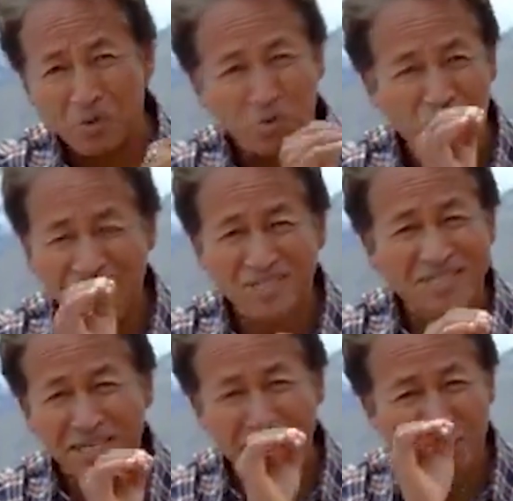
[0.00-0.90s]
who
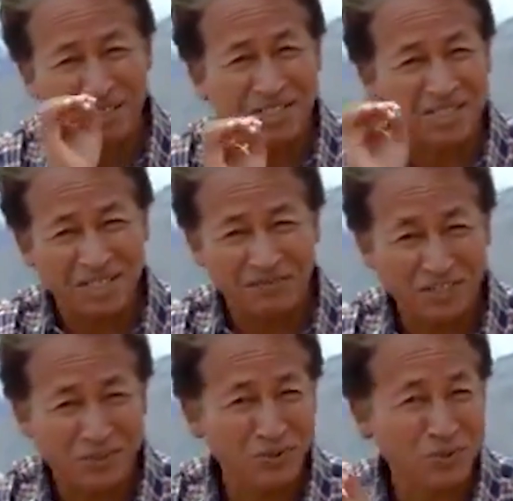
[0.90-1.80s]
just said, please give
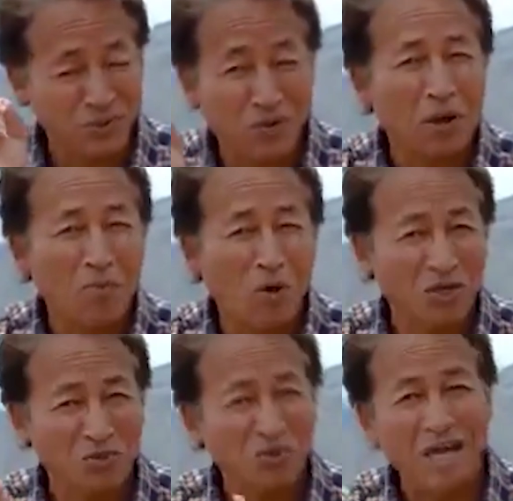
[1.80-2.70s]
it to Sonam
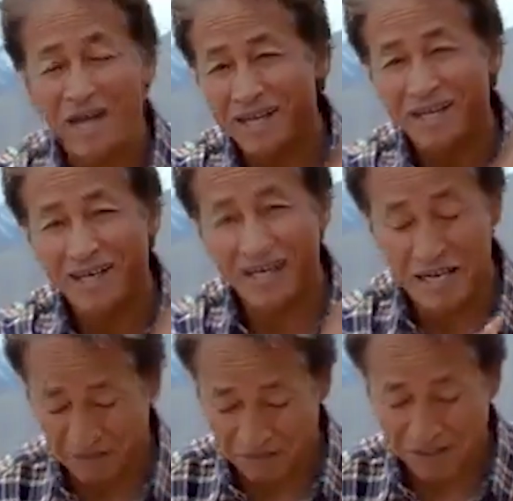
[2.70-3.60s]
Wangchuk, and
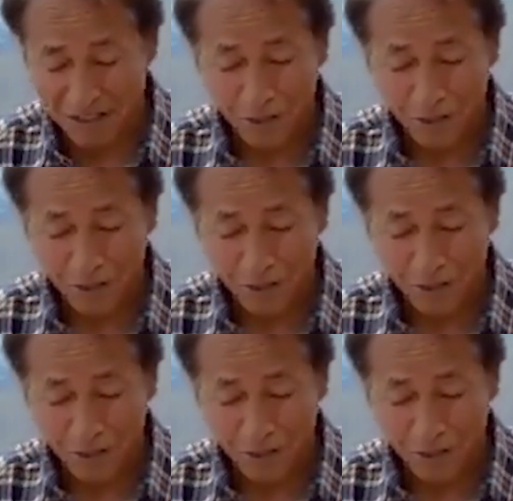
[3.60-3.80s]
left.